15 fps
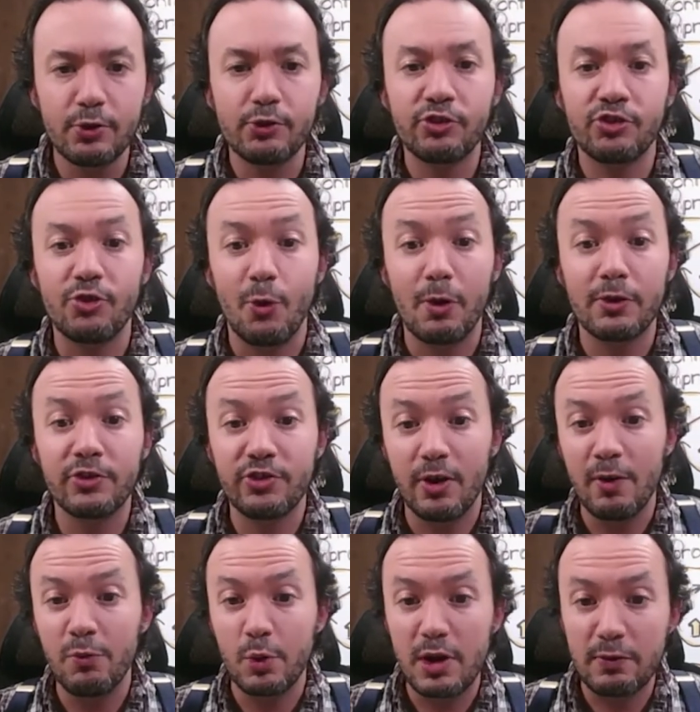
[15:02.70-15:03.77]
source
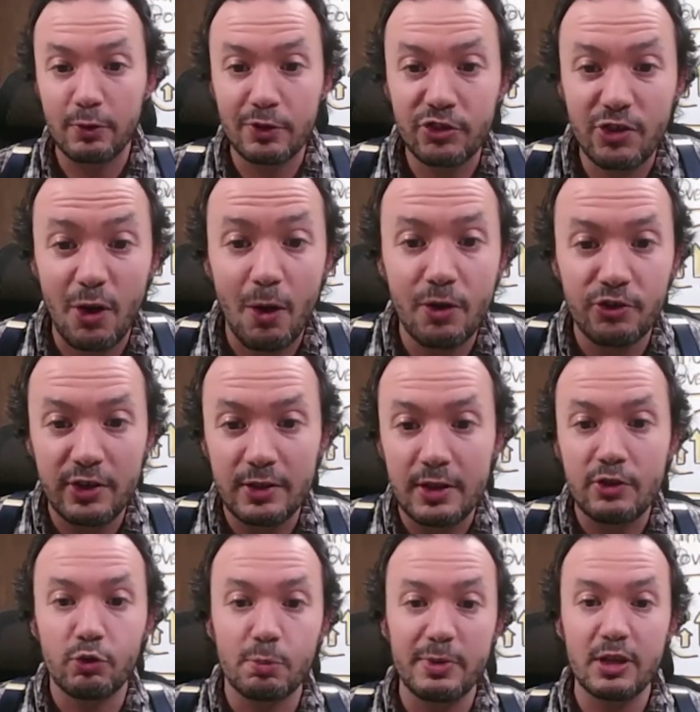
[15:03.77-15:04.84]
of whatever is causing
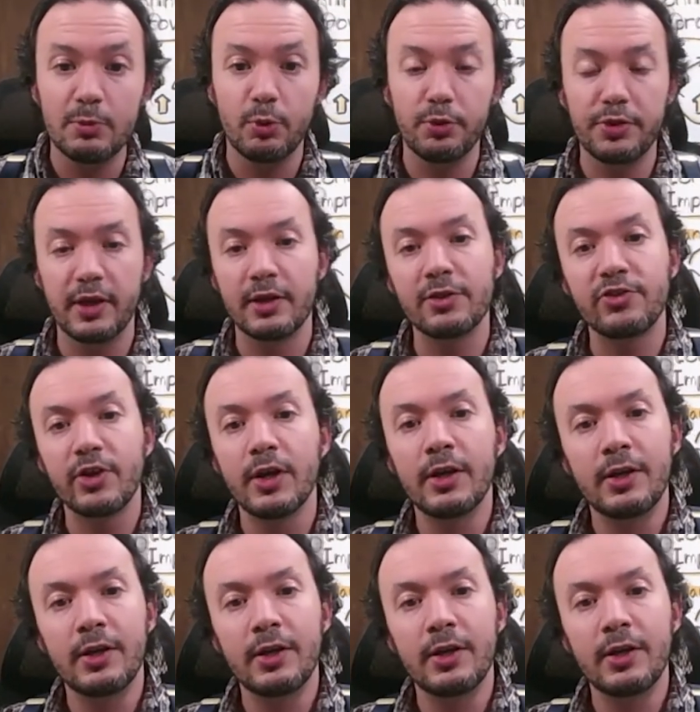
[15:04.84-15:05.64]
these repeatable things.